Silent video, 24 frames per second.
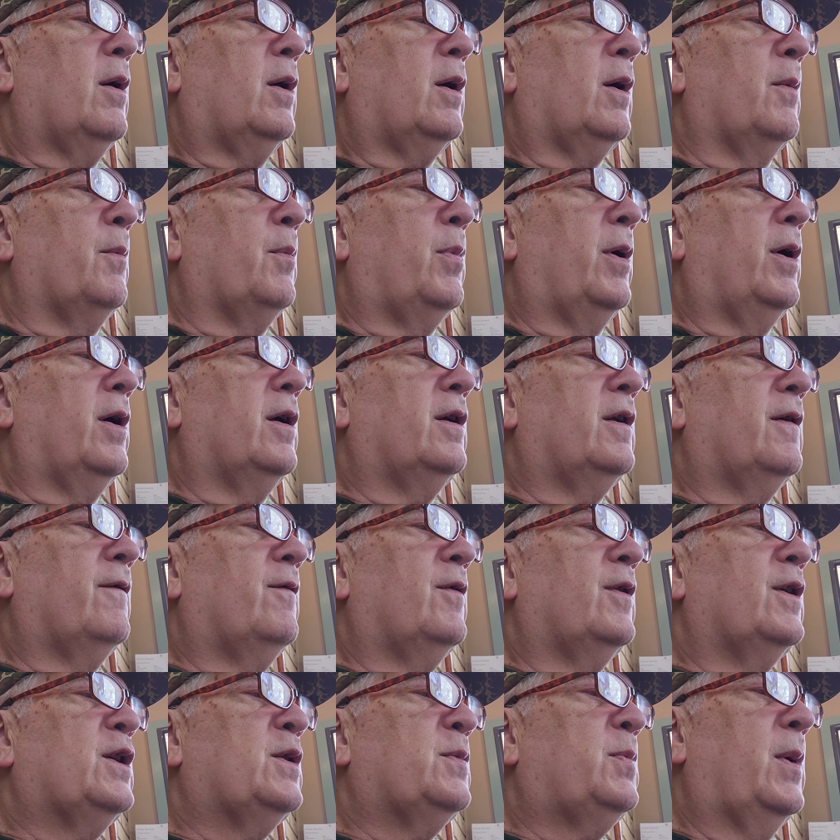
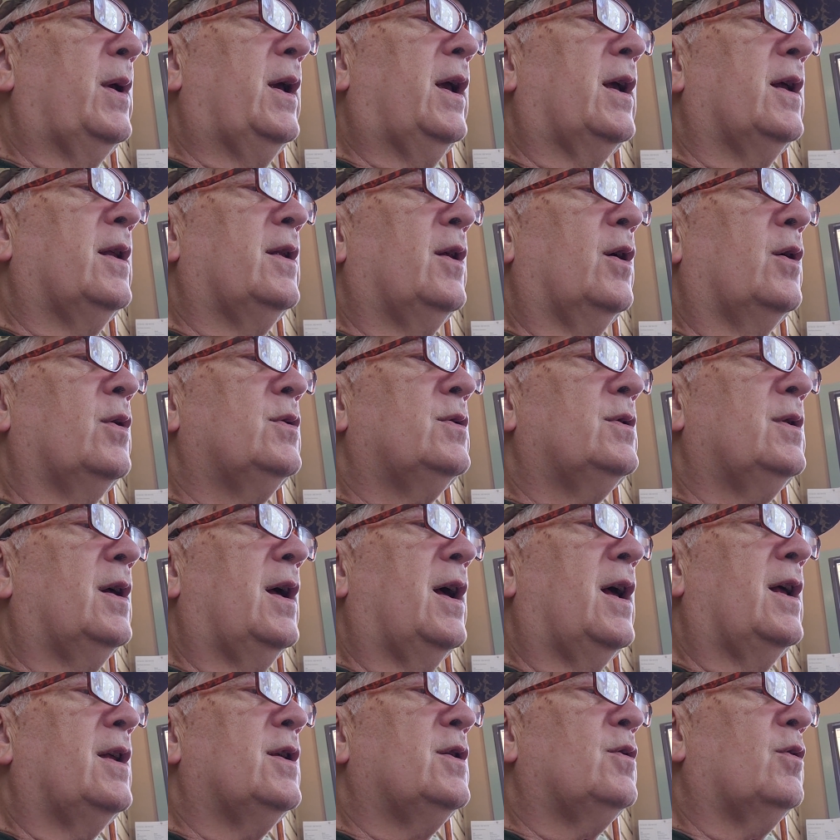Comparatively speaking, those
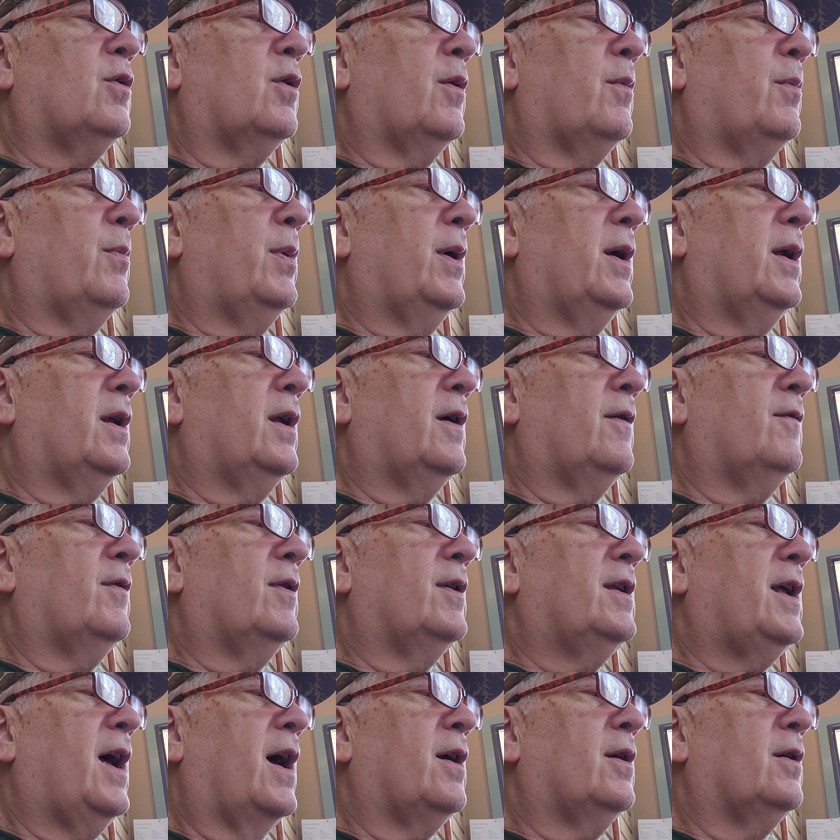lines are a bit of a
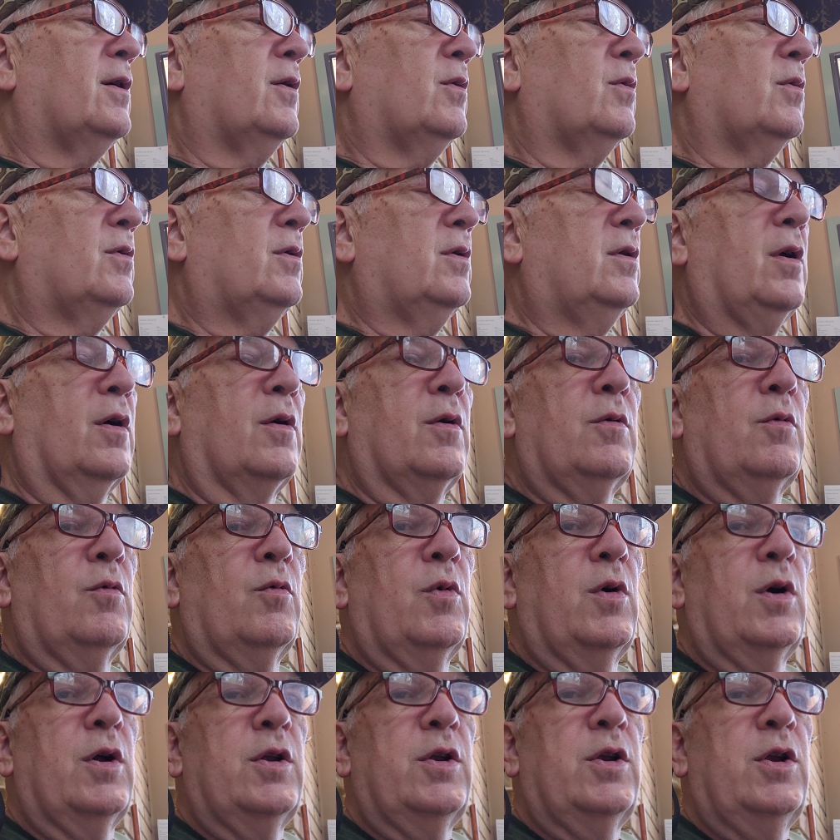downer,
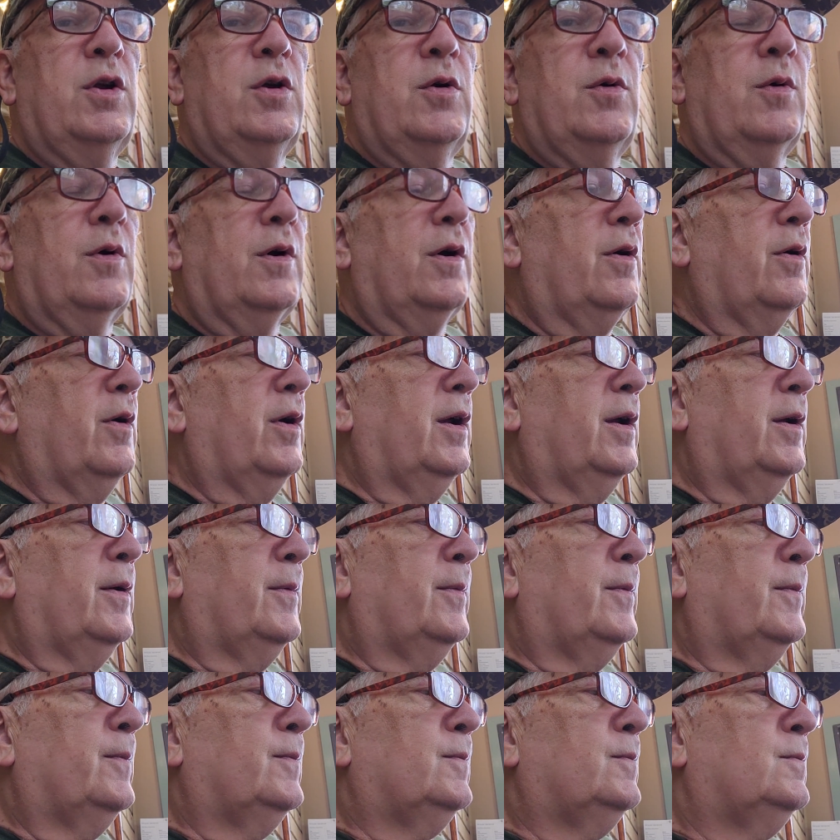wouldn't you agree?
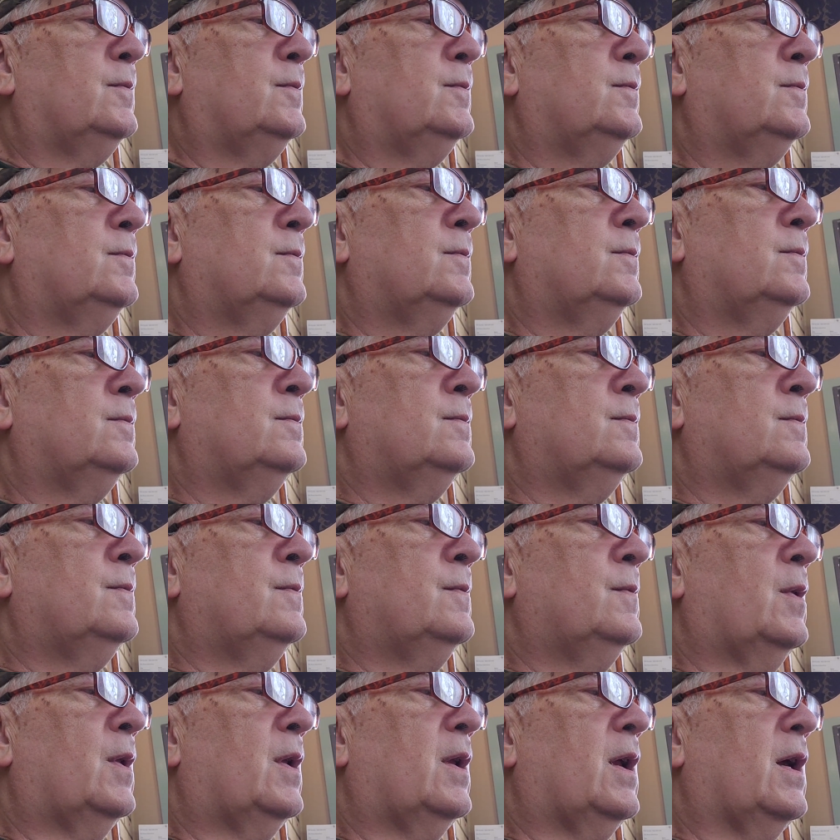
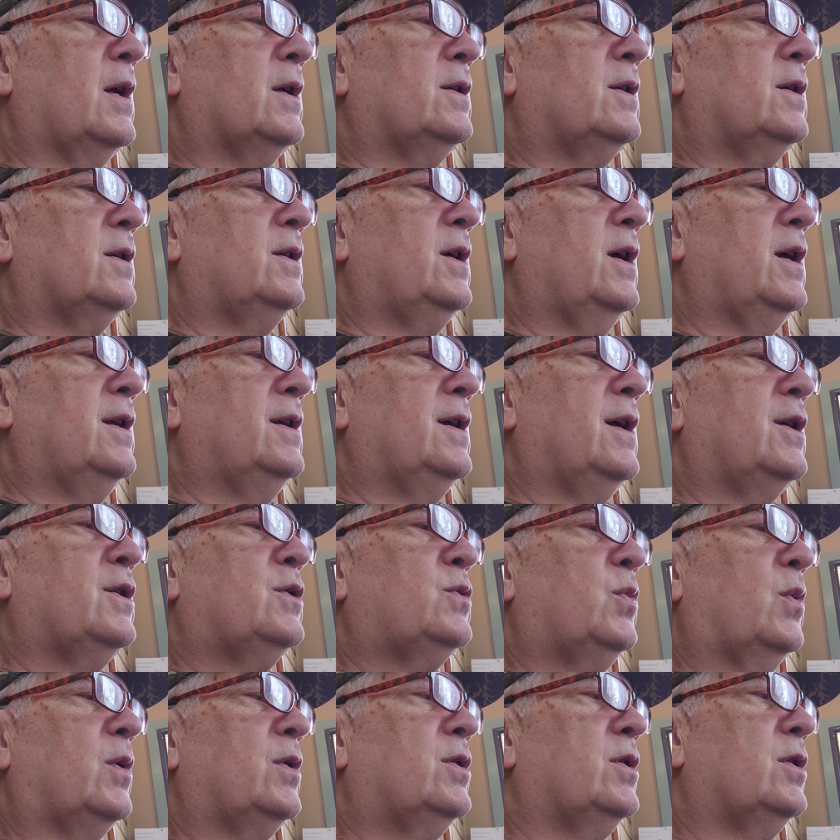It's the DJ
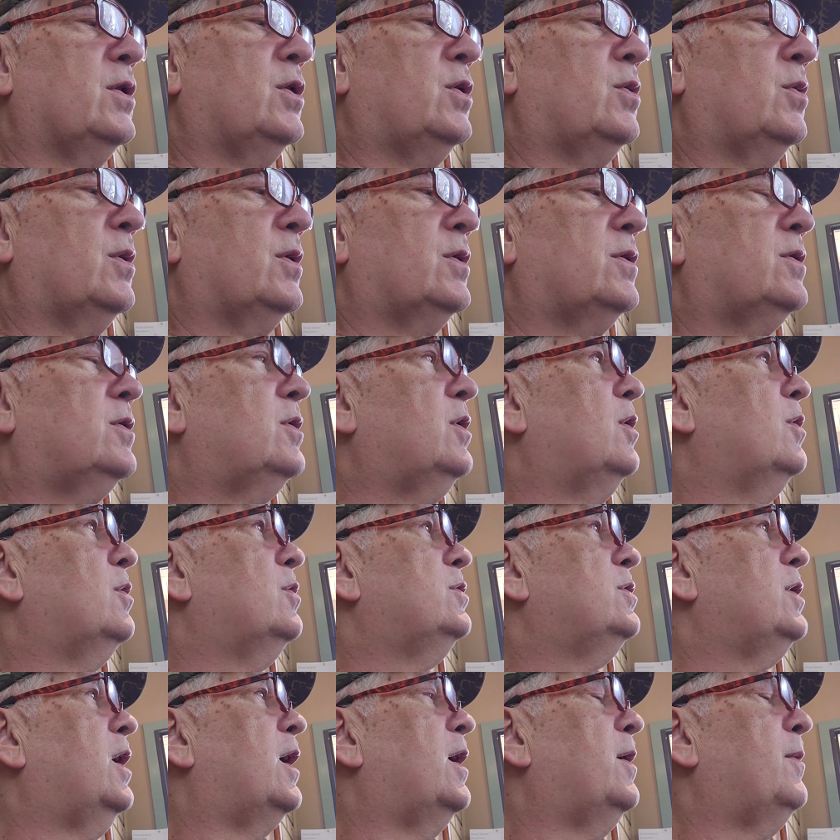switching to a slow
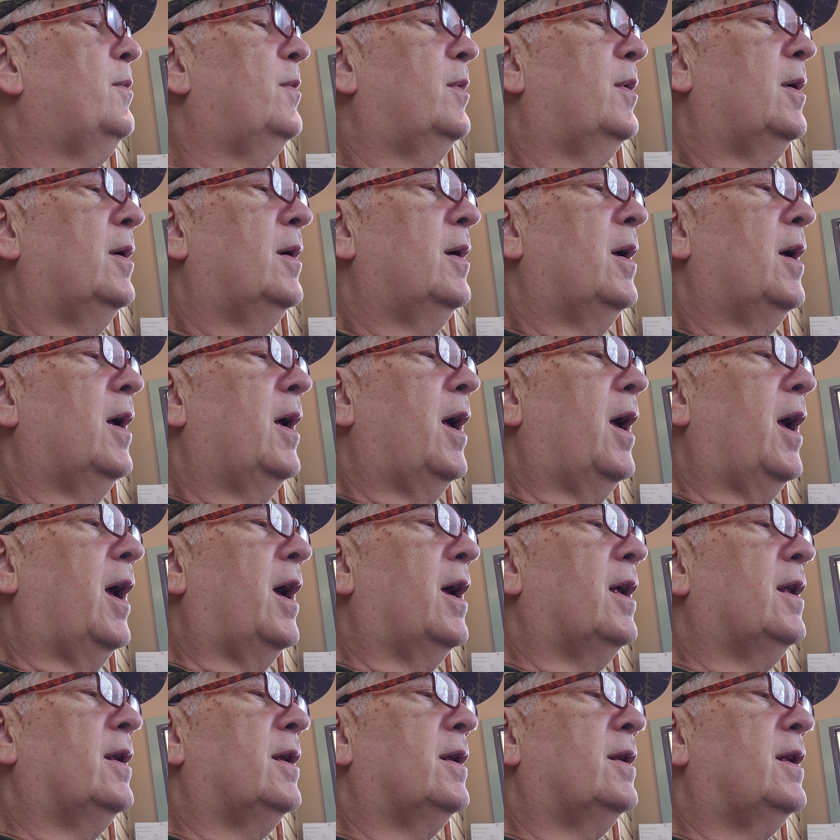jam
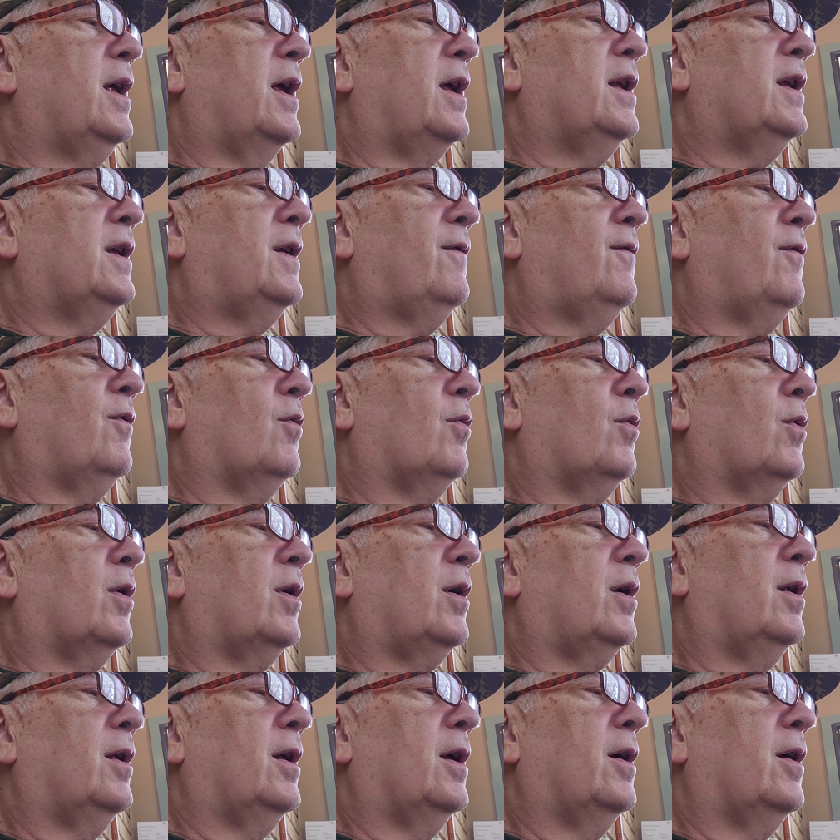and the dance floor
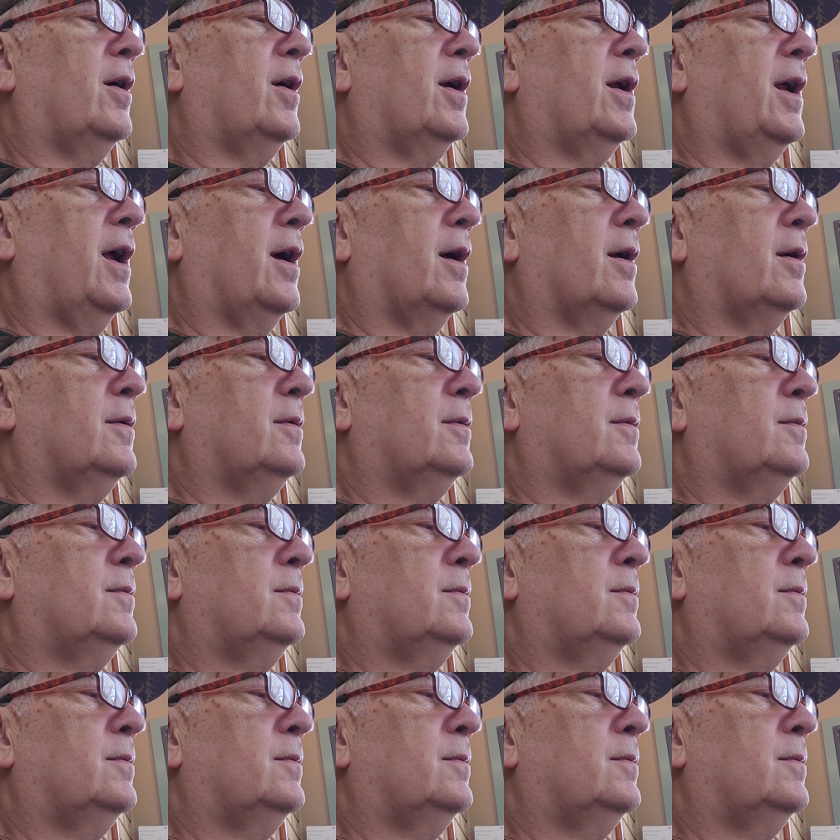clearing out.